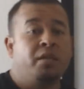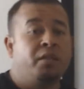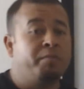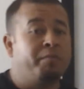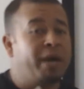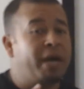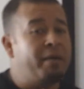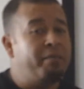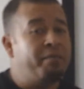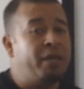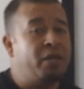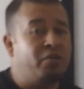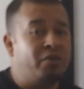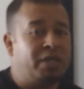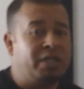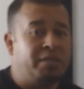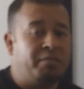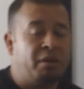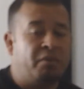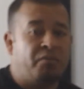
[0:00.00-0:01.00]
My big
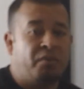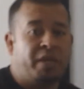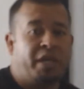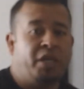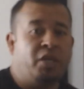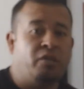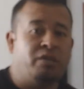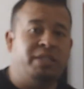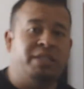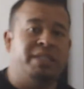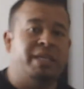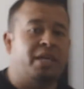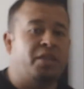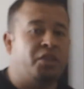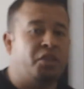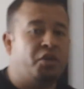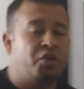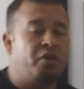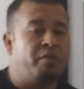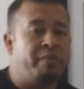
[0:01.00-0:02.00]
question mark for the Angels is
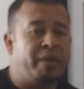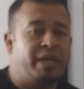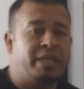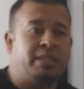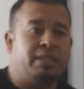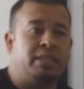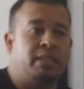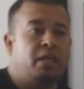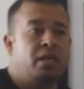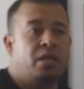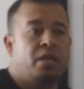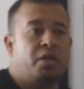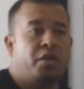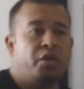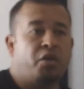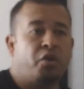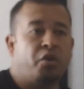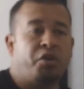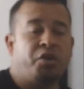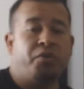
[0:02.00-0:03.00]
at third base.
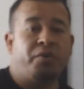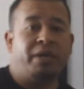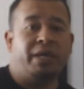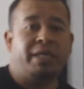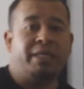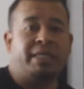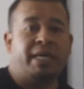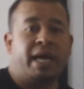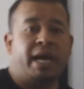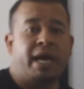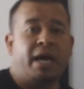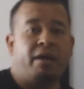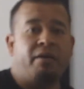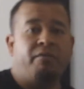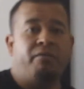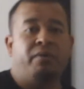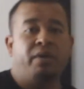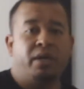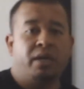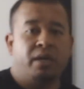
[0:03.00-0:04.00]
You guys
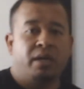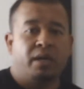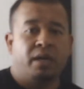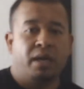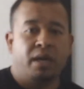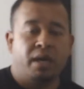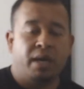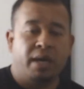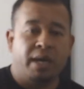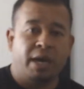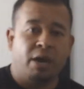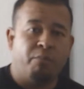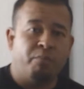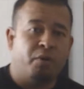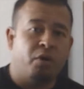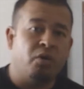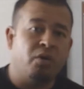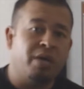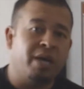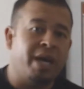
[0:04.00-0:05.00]
have
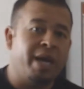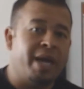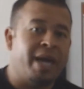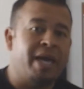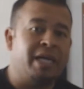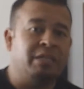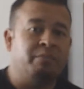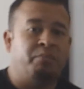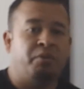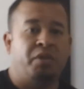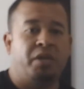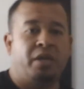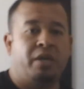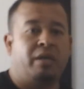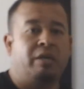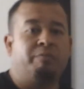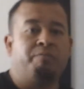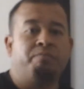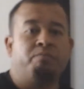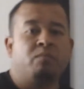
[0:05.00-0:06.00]
Alberto Callaspo
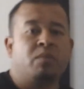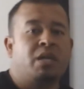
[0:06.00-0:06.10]
there.